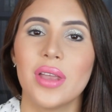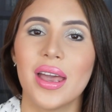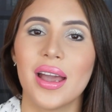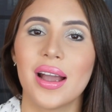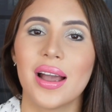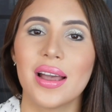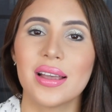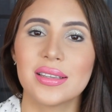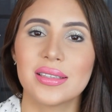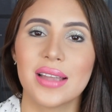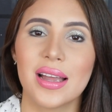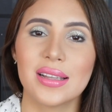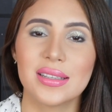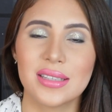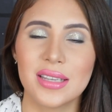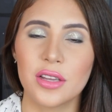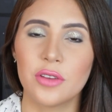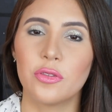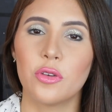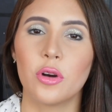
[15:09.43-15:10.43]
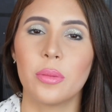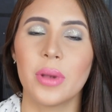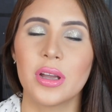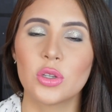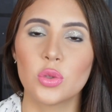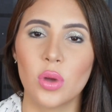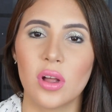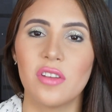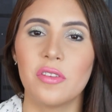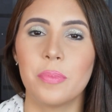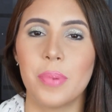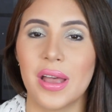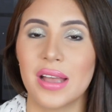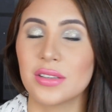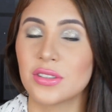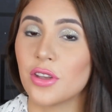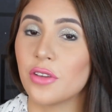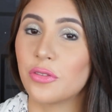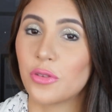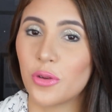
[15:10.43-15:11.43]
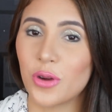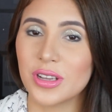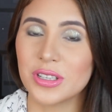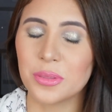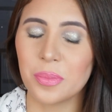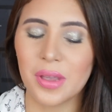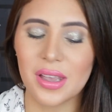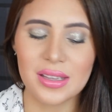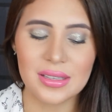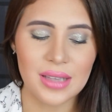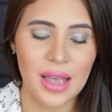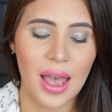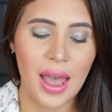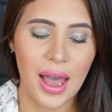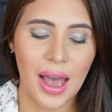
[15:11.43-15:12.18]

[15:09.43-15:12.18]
yeah guys, that's it for my 12 pans of Christmas.